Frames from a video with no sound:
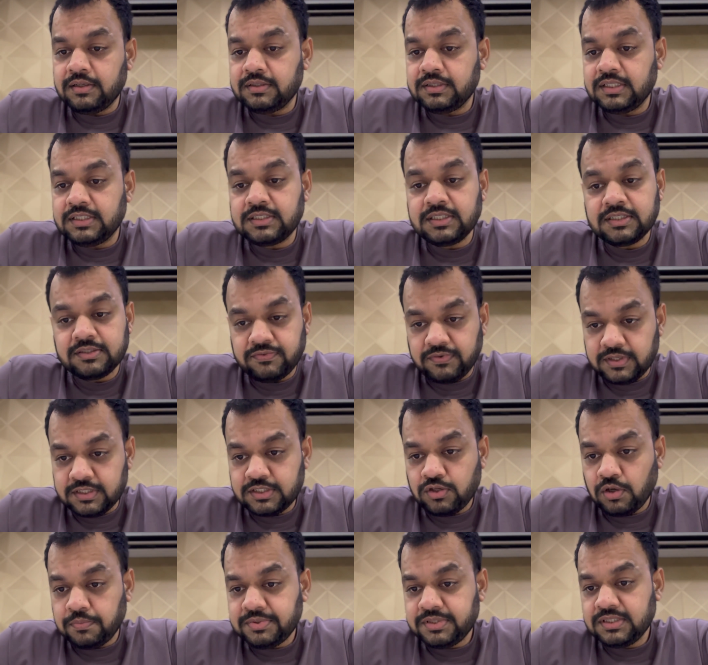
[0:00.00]
This is first
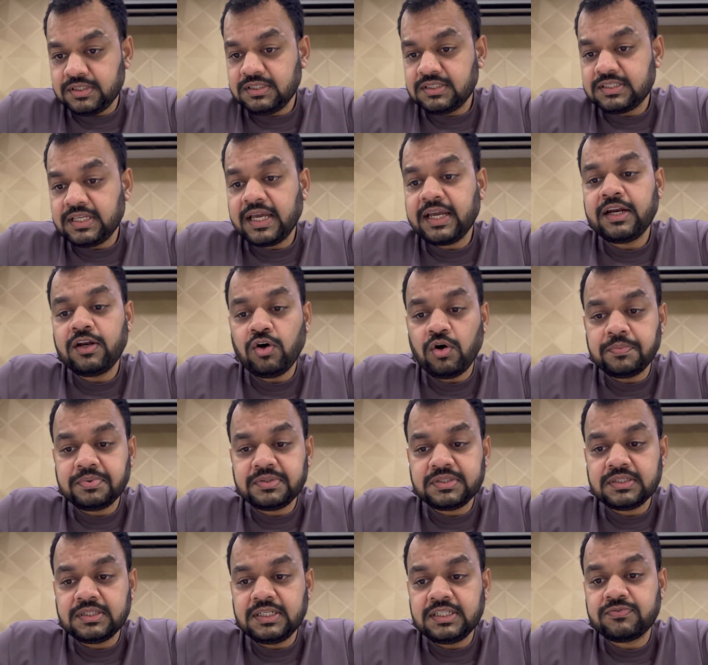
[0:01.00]
option. Second
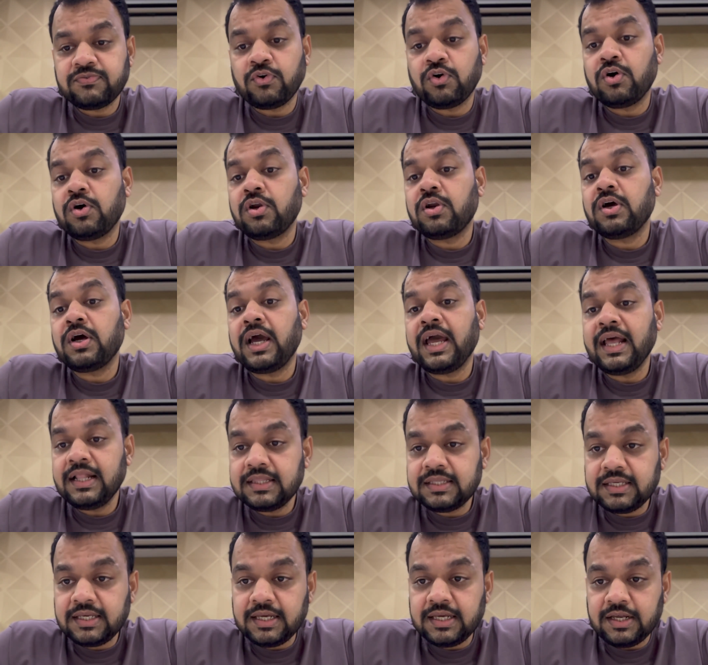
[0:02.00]
option is for
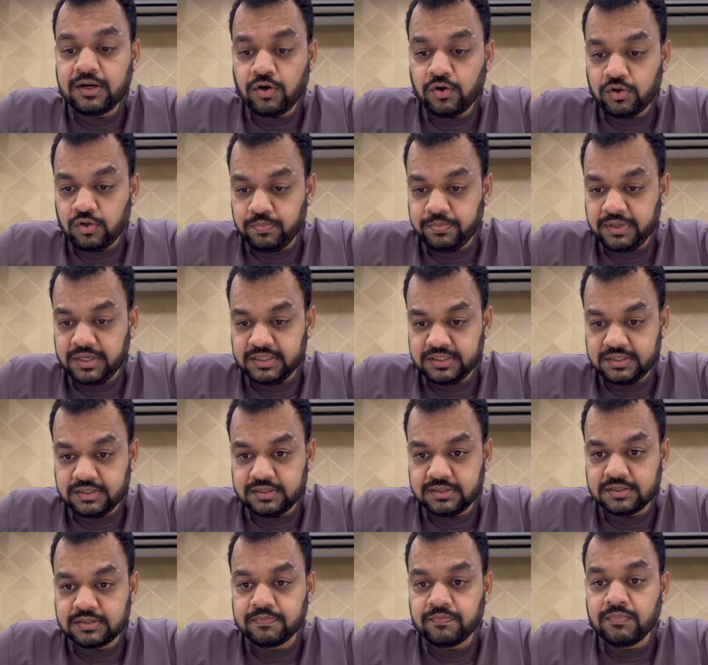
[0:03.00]
healthcare
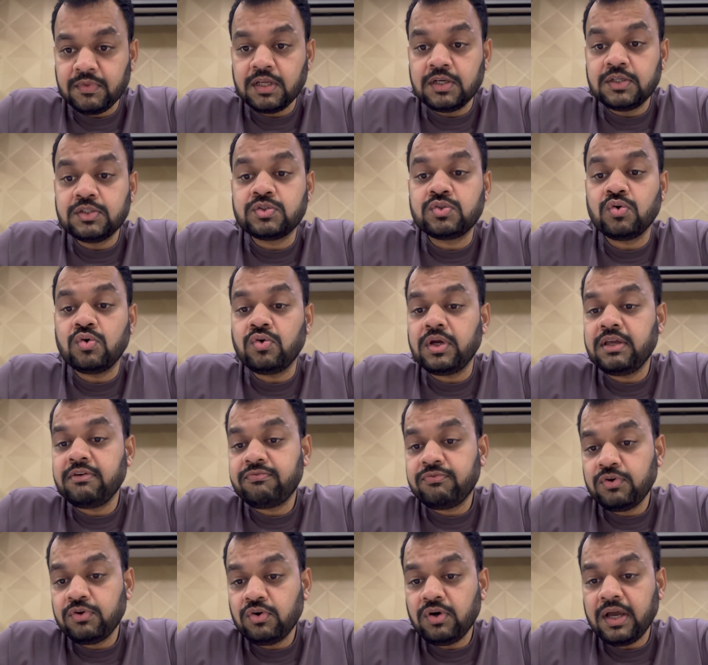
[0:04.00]
occupations. So if
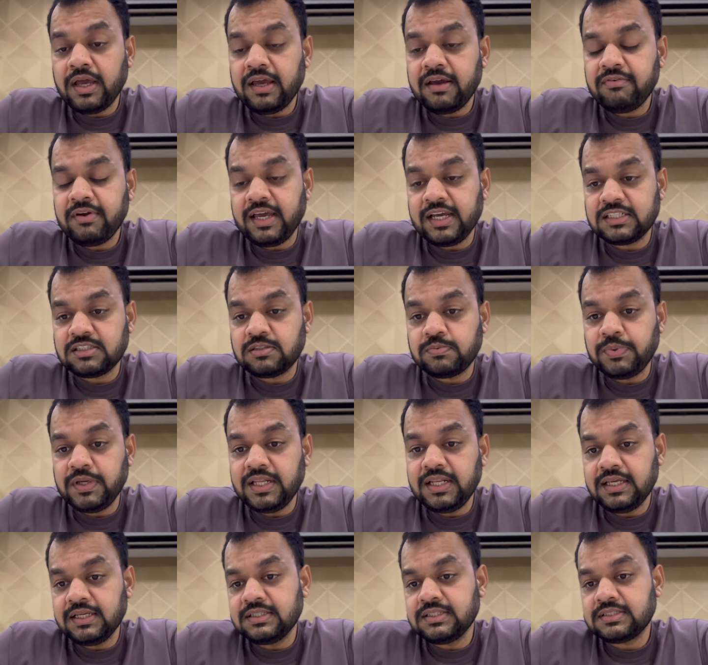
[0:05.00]
you have
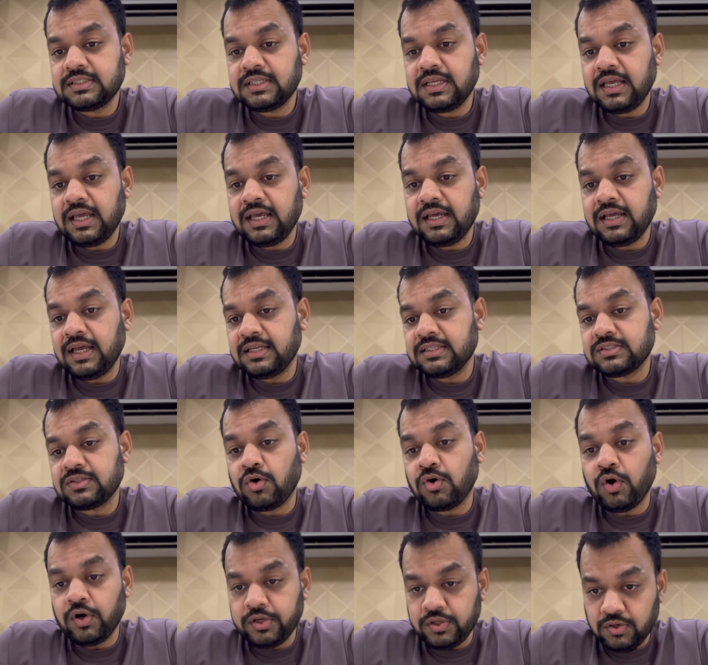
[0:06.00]
experience as
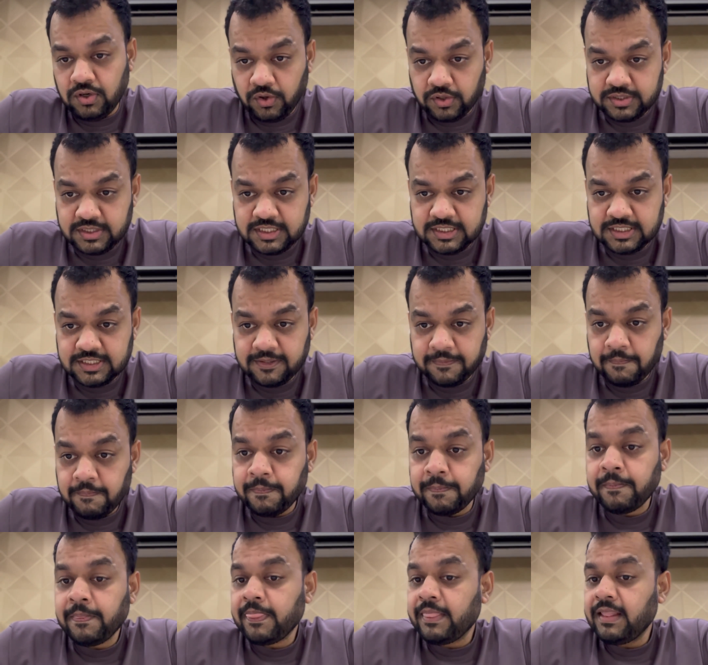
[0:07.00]
audiologist
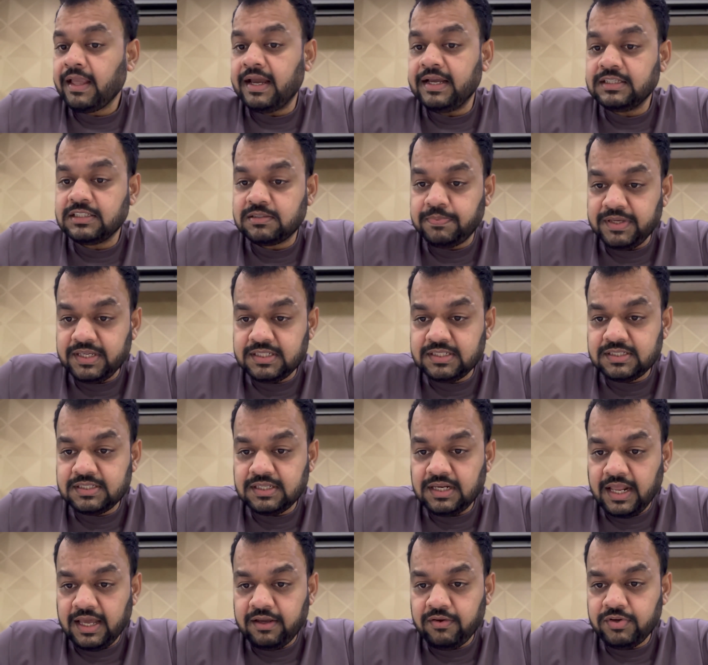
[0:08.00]
and speech
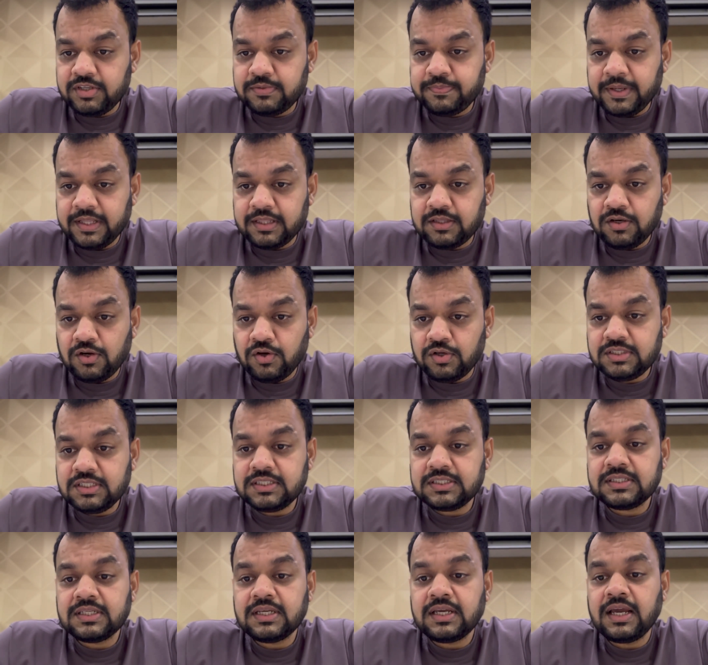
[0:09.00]
language
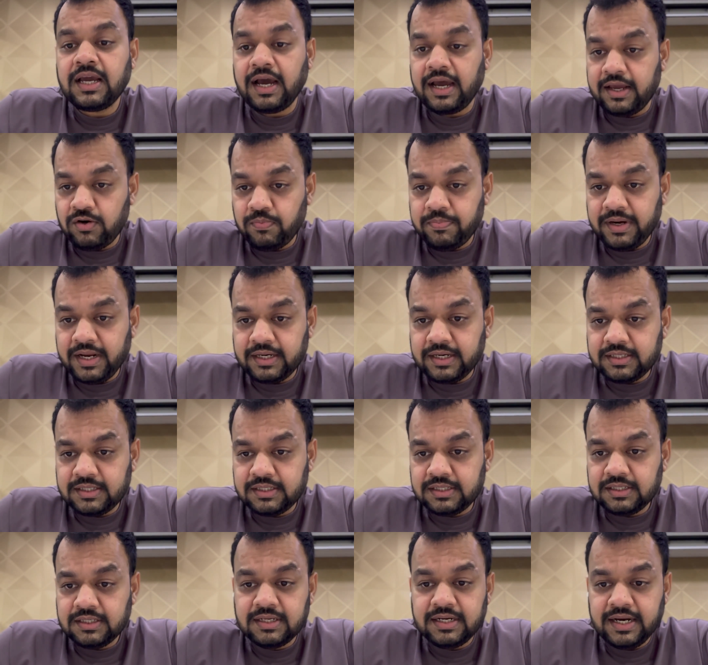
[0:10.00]
pathologist, chiropractor,
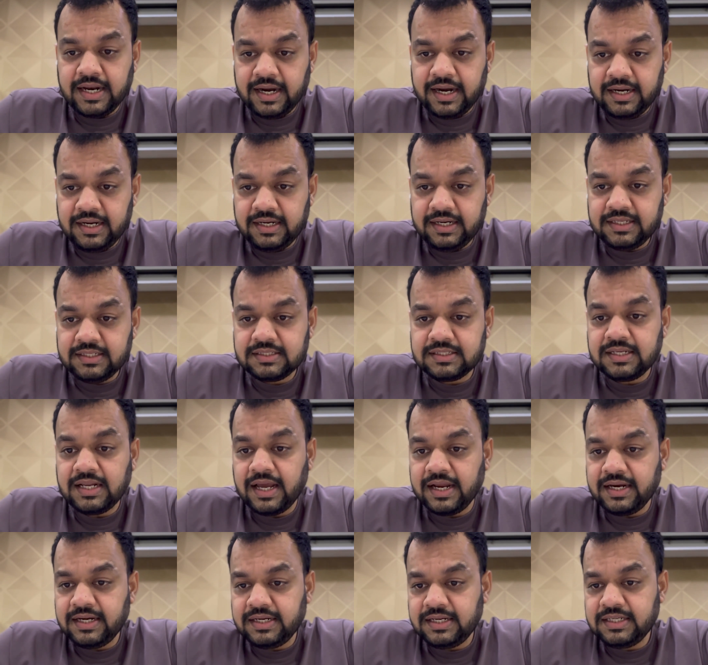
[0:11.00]
dentist,
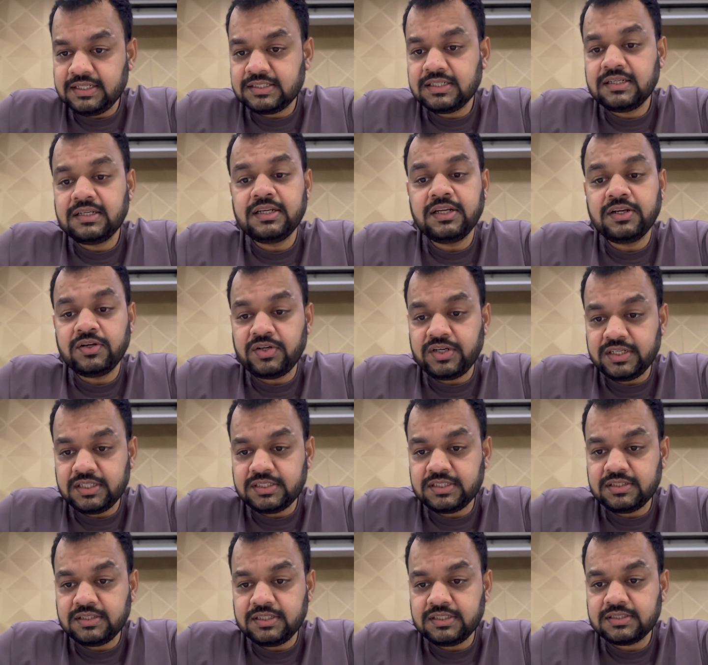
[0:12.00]
dietitian,
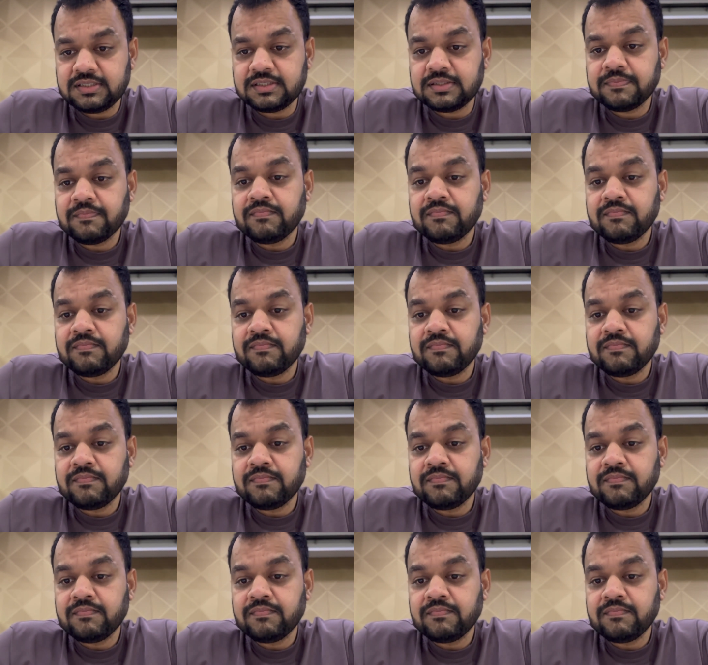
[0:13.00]
nutritionist,